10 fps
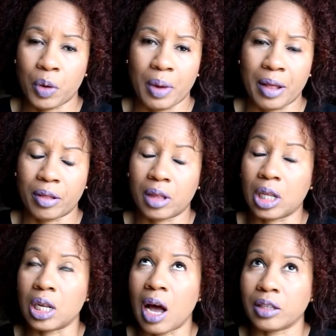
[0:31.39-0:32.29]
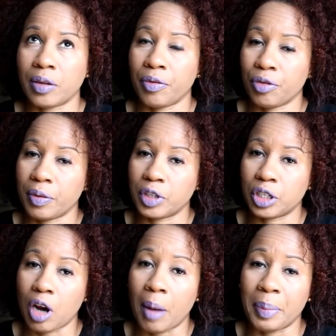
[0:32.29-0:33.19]
We went lots of thrift
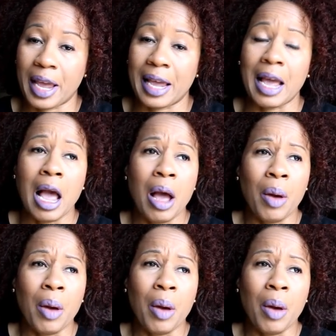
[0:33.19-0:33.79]
shopping